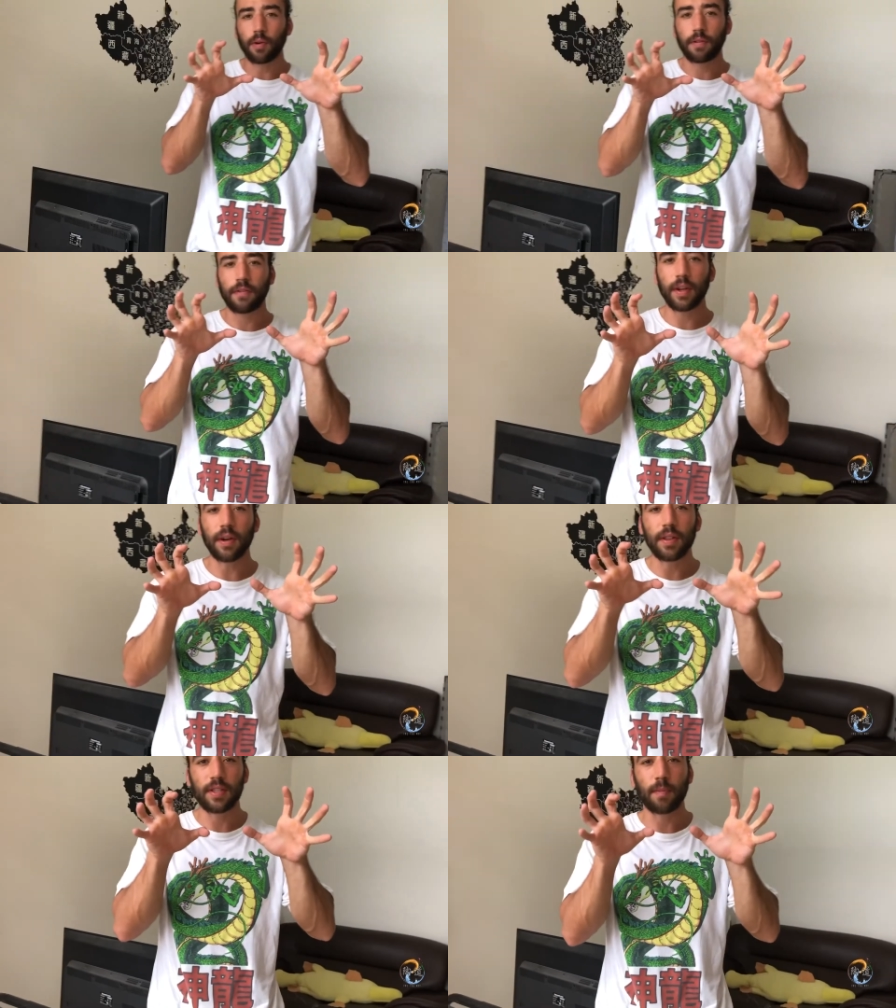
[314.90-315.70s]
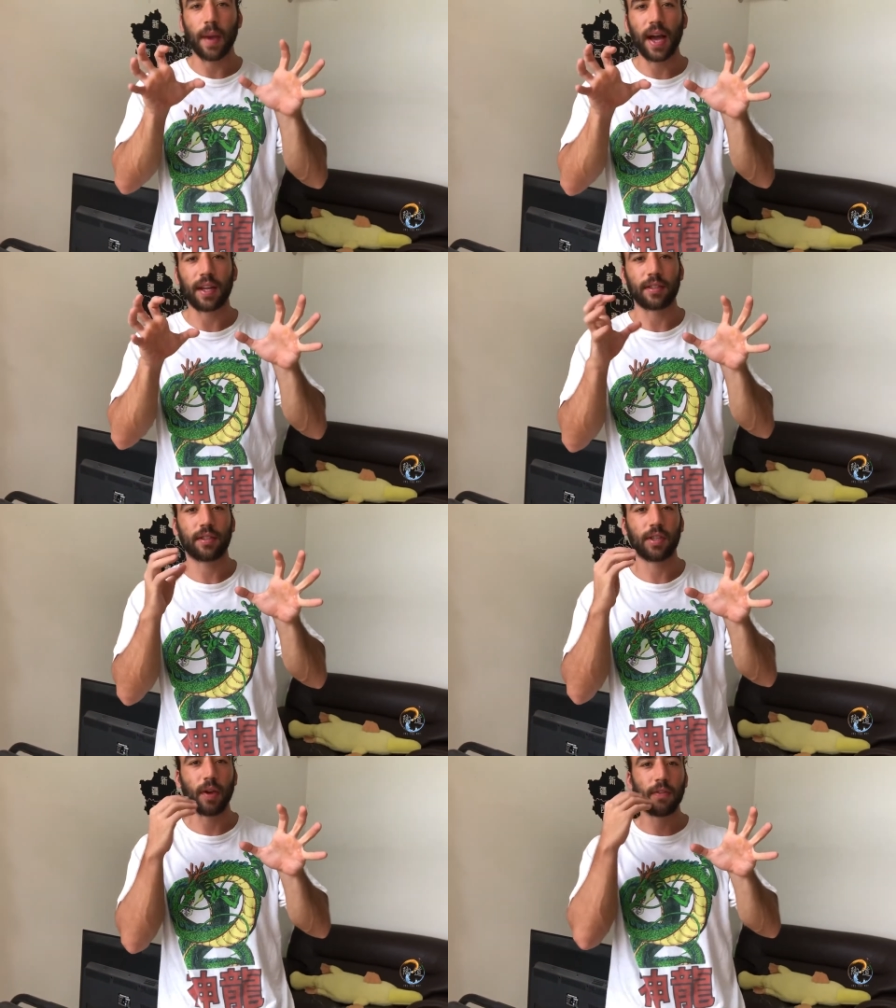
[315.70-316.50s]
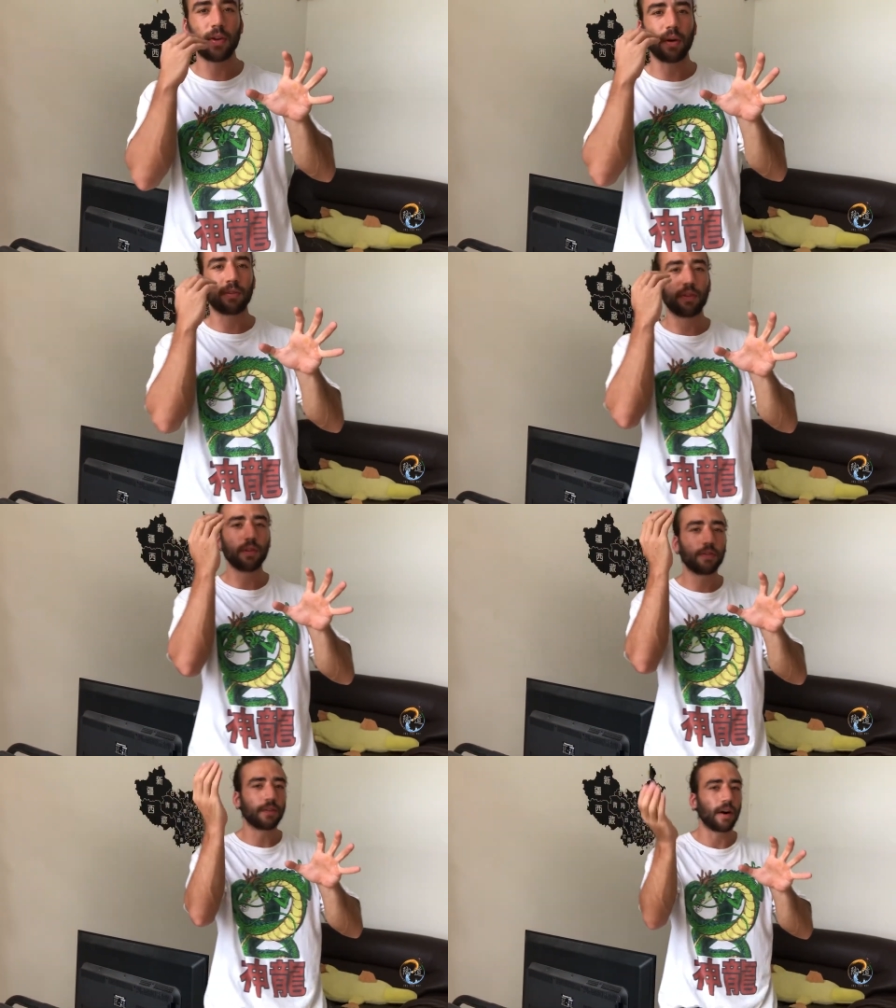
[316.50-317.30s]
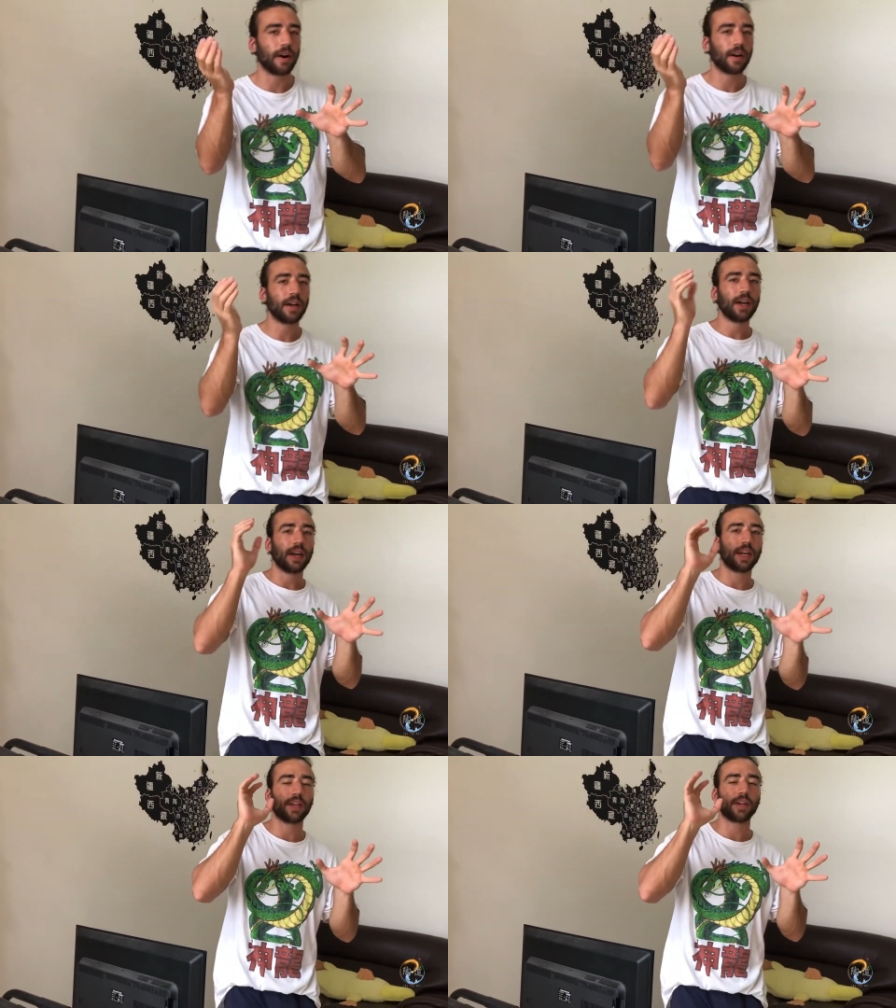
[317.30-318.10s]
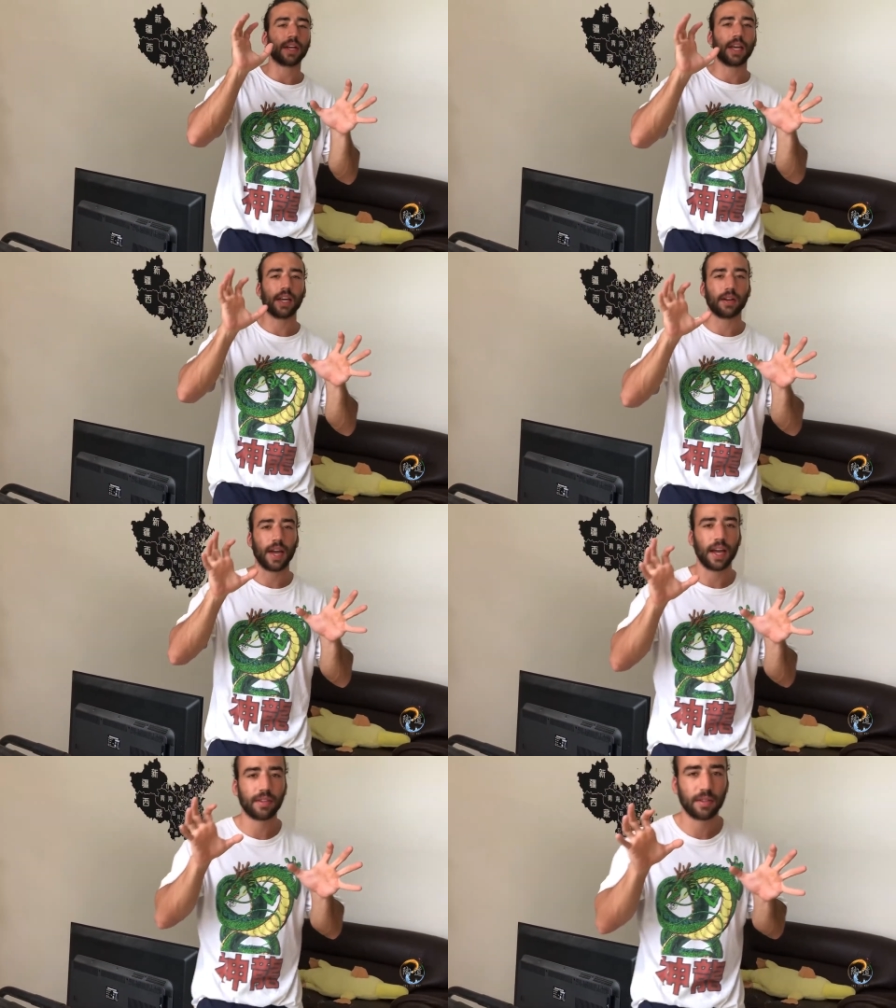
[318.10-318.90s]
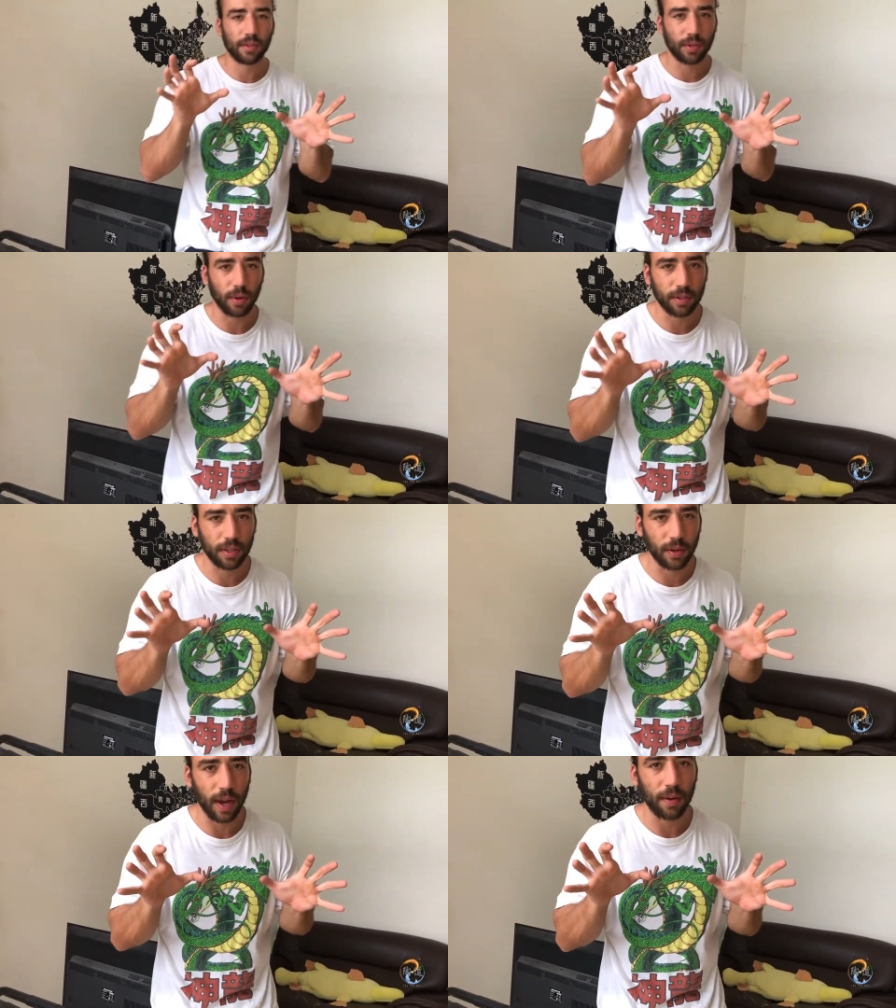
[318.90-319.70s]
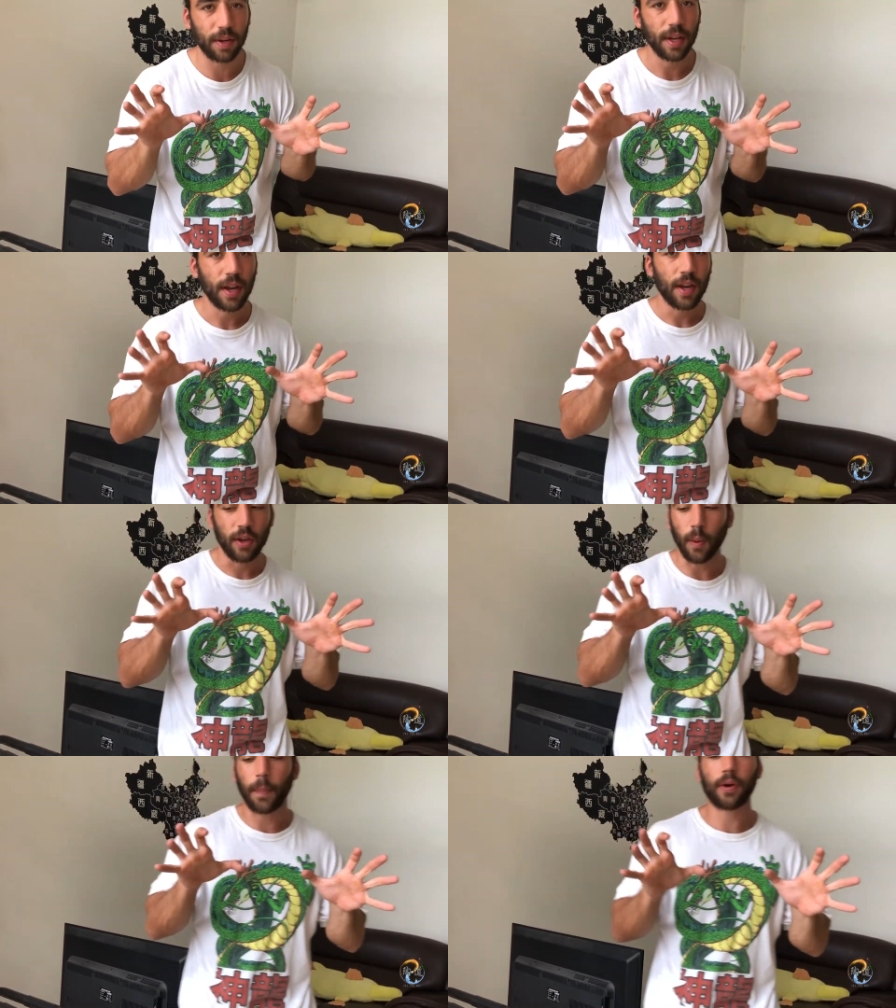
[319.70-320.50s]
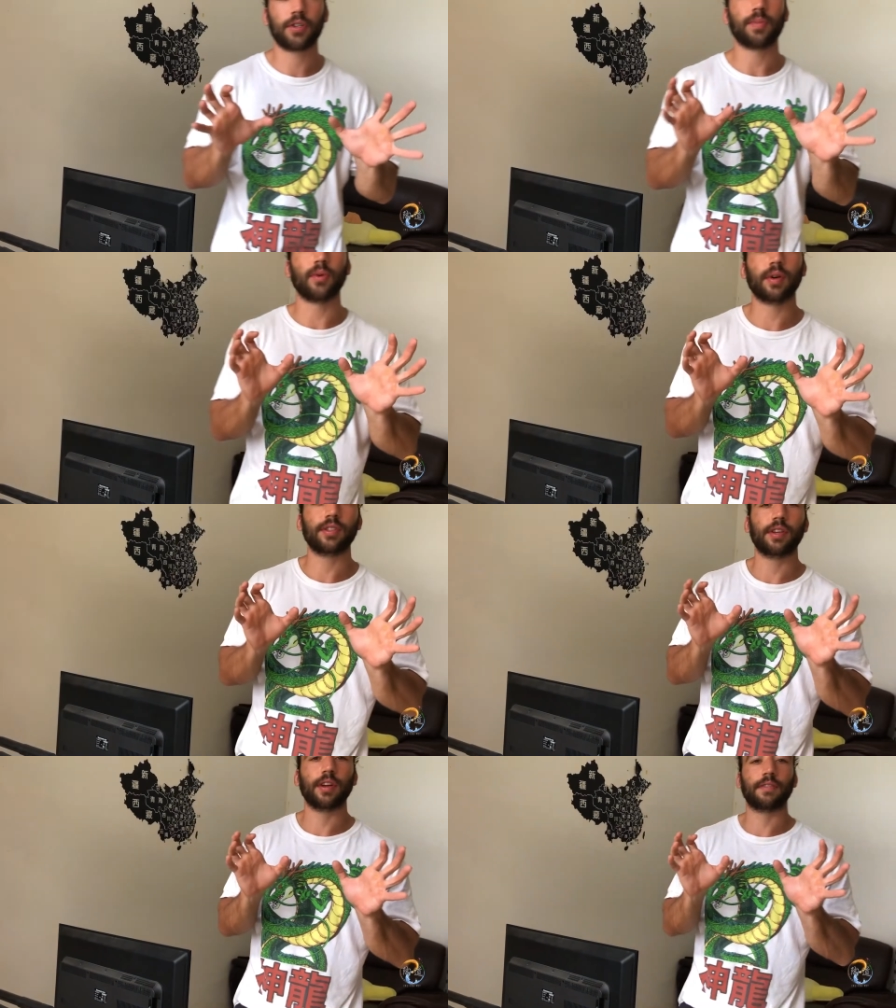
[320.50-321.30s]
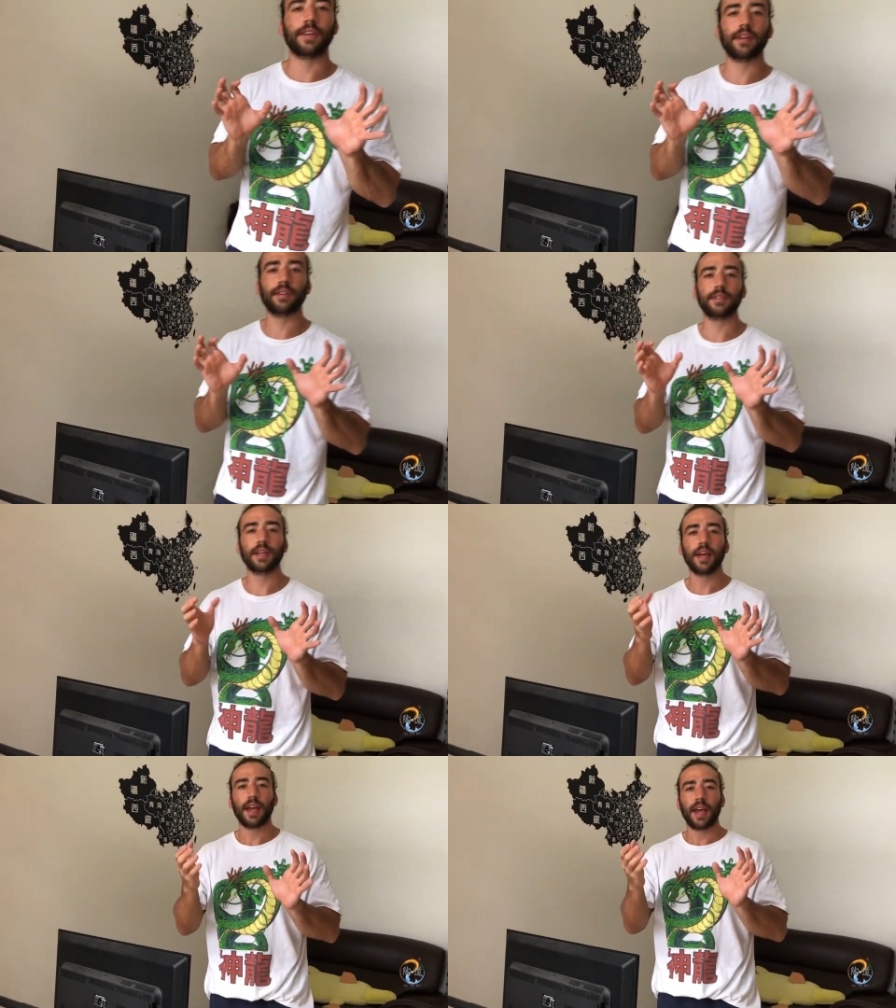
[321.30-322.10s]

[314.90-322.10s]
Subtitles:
you will feel this balance. So if you go too far, like you're gonna hit your head towards the ground, you'll push more into your fingers.